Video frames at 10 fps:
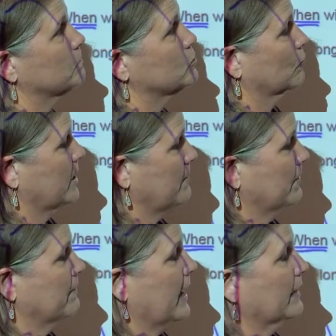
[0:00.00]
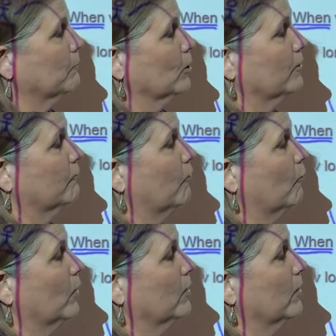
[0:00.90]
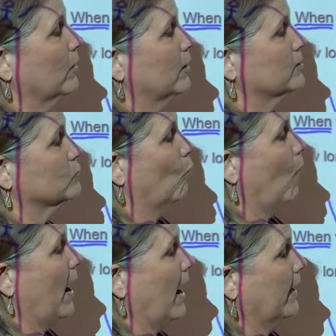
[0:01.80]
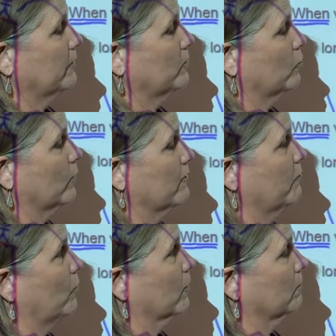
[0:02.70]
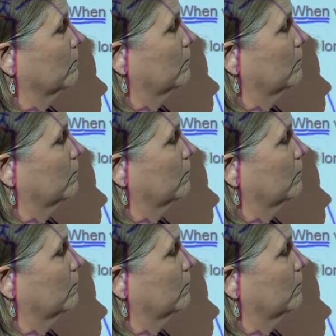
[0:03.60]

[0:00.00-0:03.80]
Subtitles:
So keep in mind I'm looking for when is y 24.